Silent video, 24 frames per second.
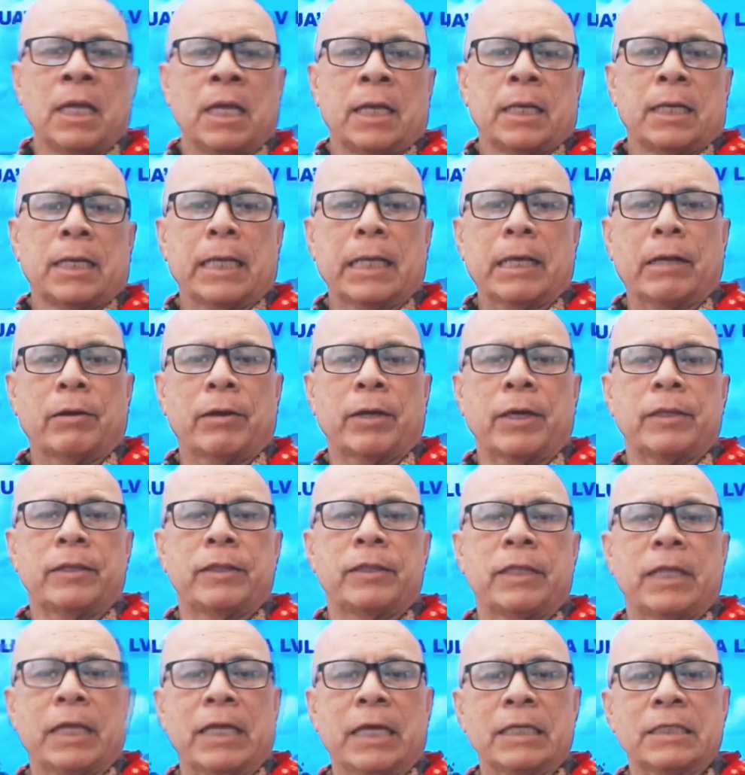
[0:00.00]
Now,
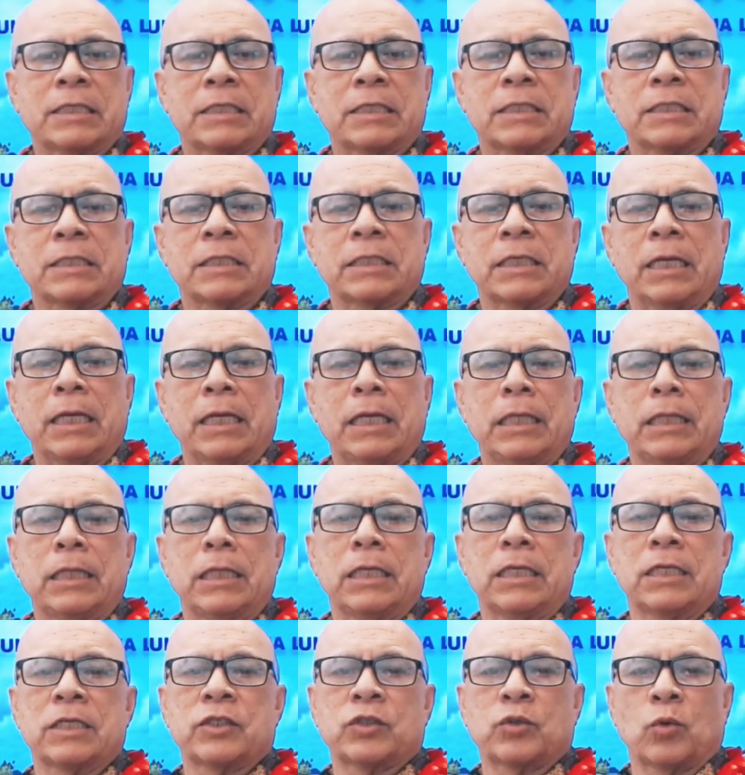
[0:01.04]
that's in
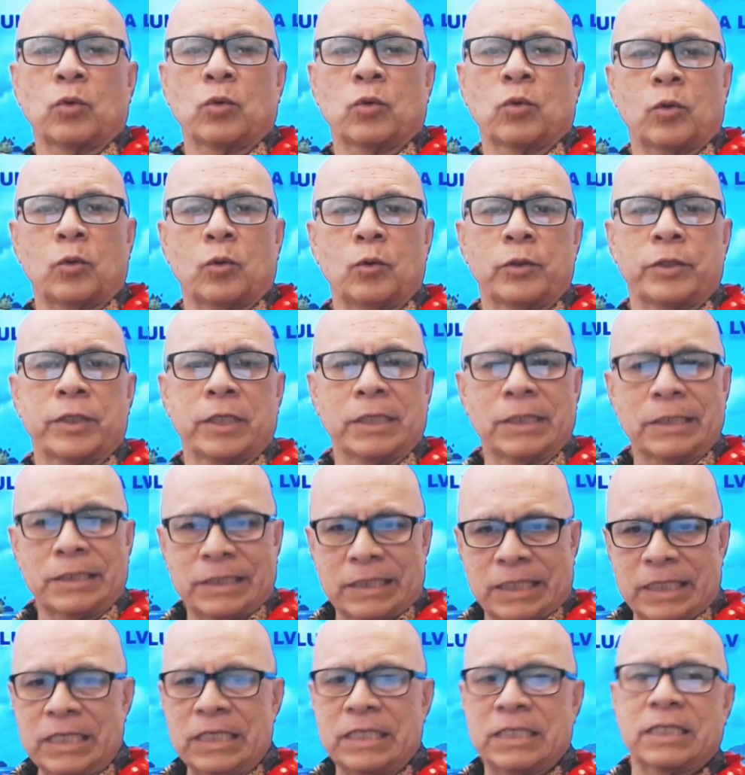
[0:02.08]
the so-called
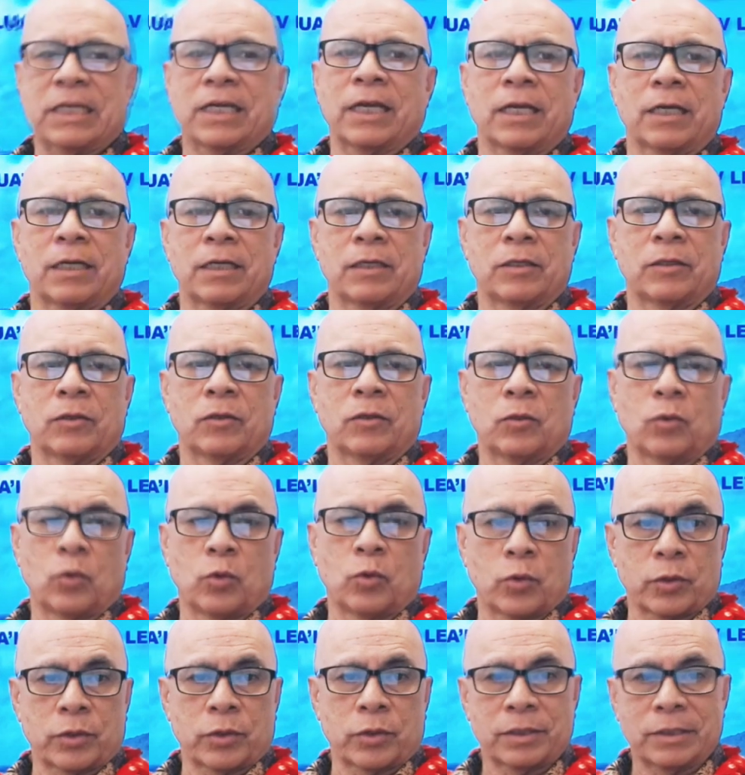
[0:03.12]
T style
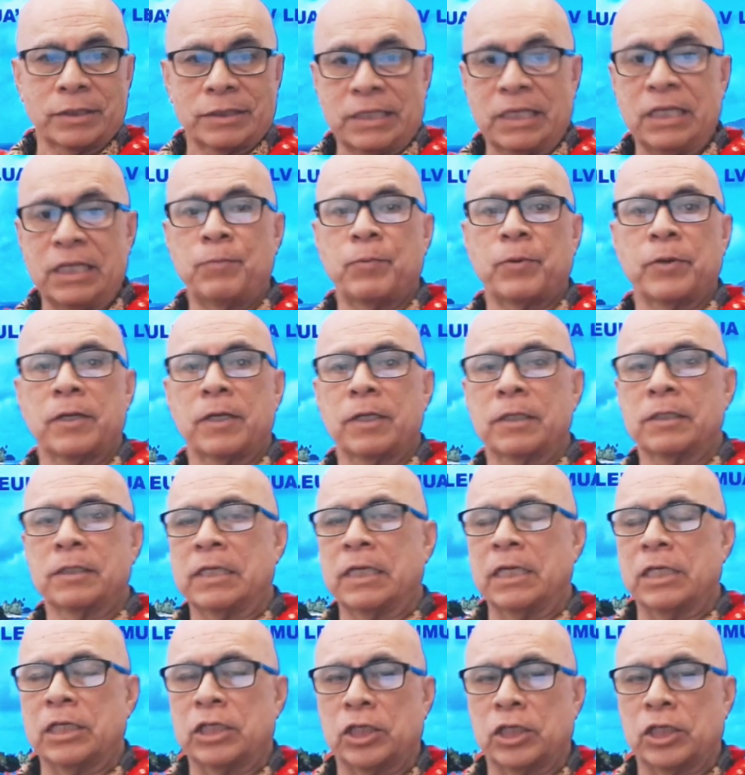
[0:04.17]
or T
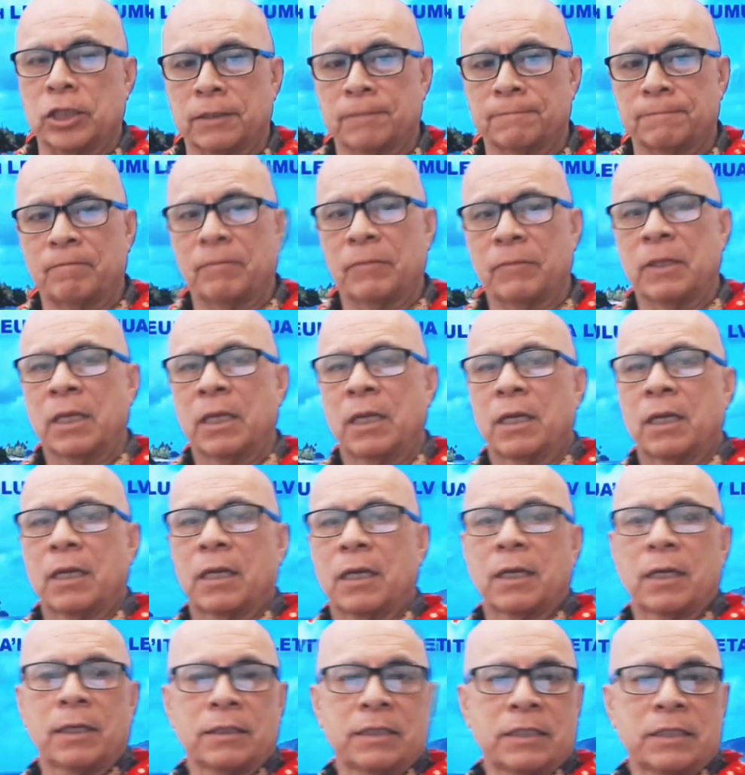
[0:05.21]
pronunciation,
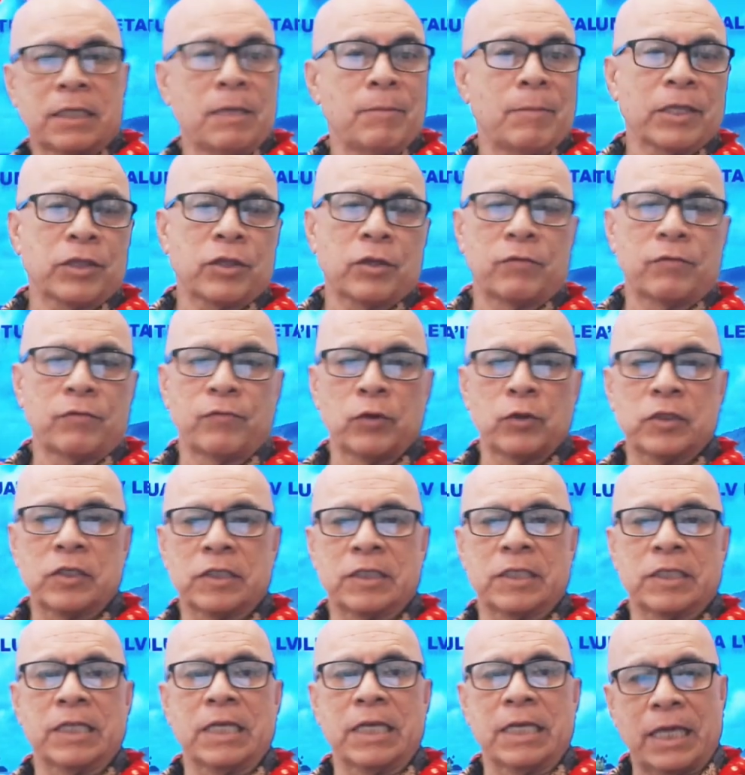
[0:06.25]
T method,
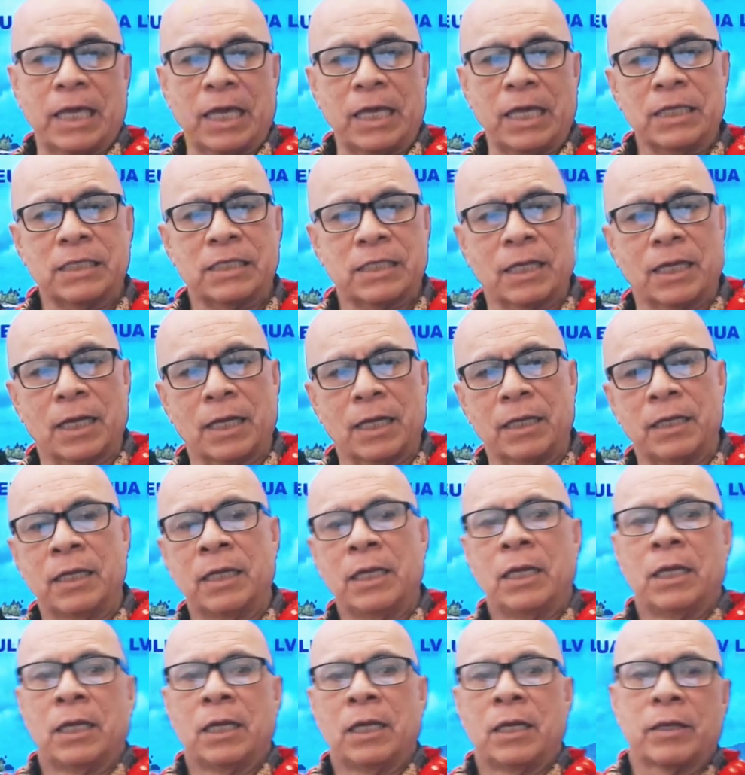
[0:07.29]
versus the K style,
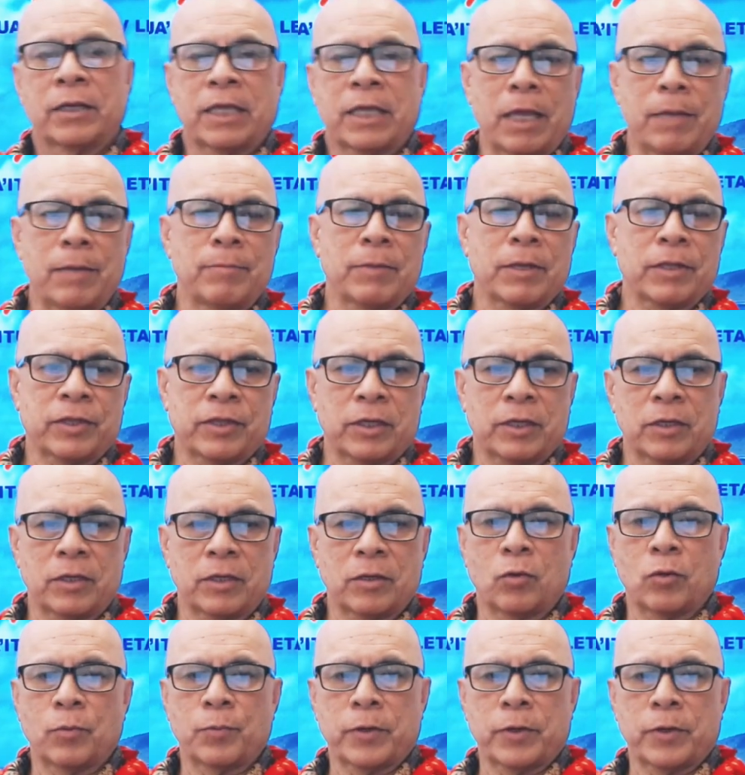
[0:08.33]
K method
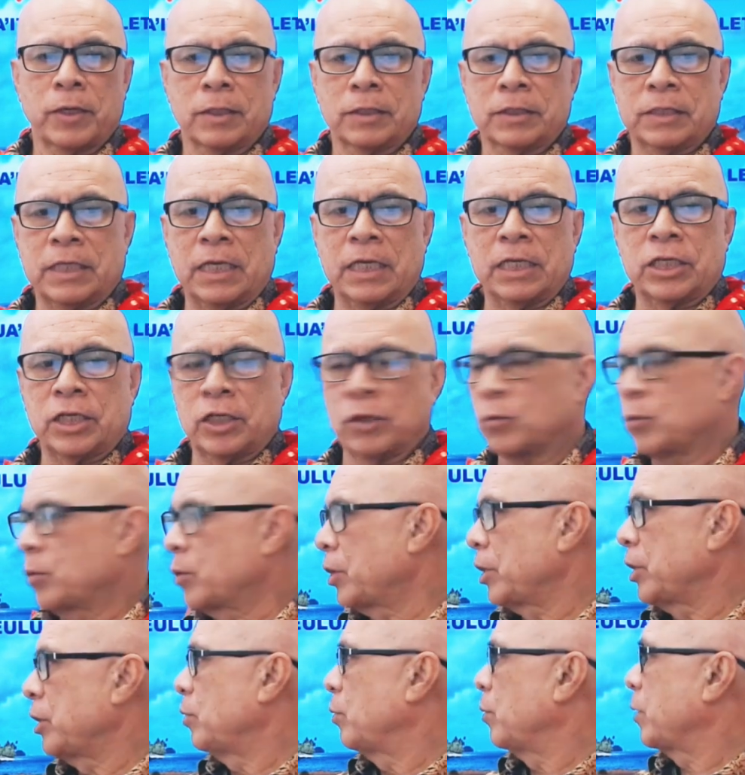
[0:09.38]
or pronunciation, where you would